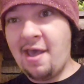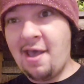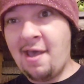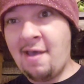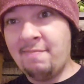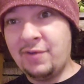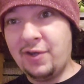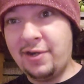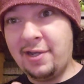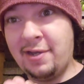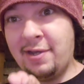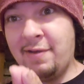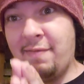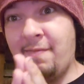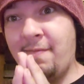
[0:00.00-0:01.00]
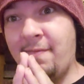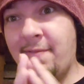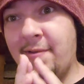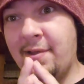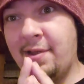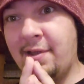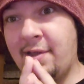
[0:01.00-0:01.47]
am gonna
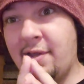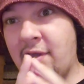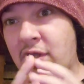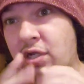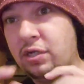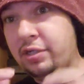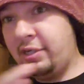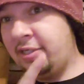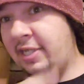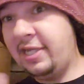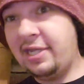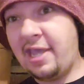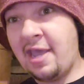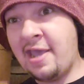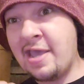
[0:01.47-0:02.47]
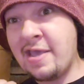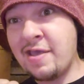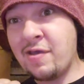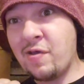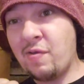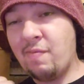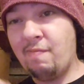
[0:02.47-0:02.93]
link
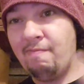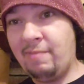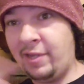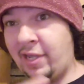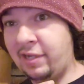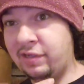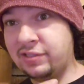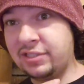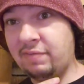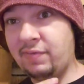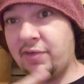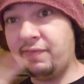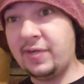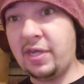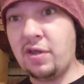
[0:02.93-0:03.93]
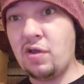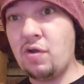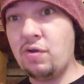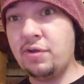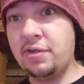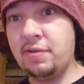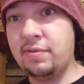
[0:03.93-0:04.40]
a like similar
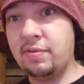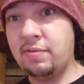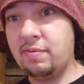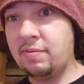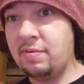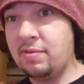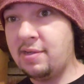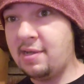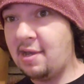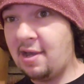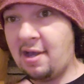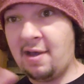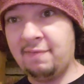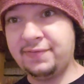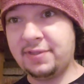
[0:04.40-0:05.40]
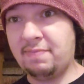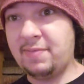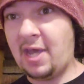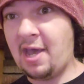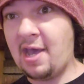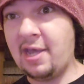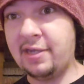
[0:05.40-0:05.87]
video of some
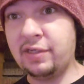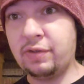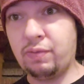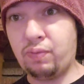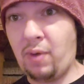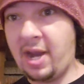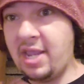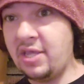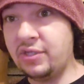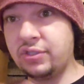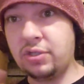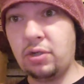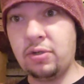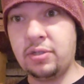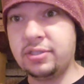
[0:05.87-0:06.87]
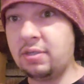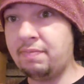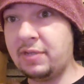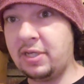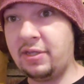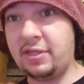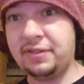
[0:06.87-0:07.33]
kind, razor or
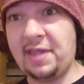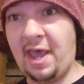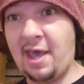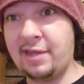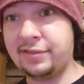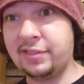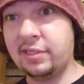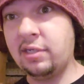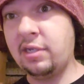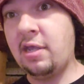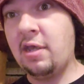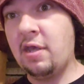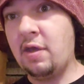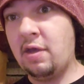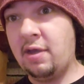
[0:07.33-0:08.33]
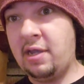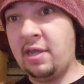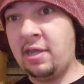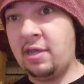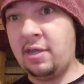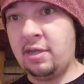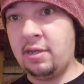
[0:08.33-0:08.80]
something like that
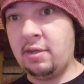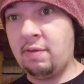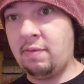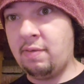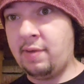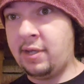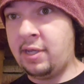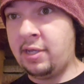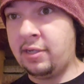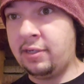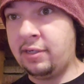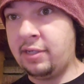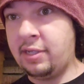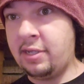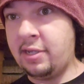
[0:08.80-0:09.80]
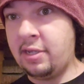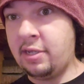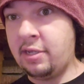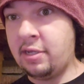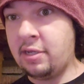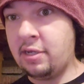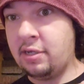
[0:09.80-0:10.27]
in
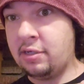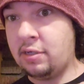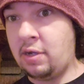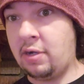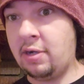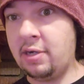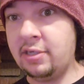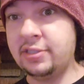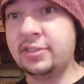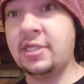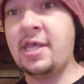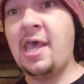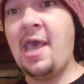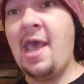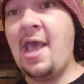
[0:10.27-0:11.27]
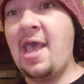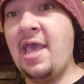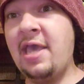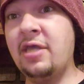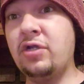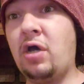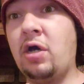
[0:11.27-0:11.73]
the cards.
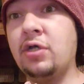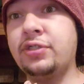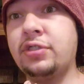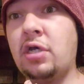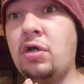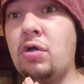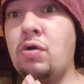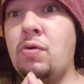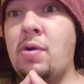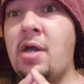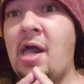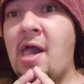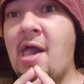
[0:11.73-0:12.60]
And also,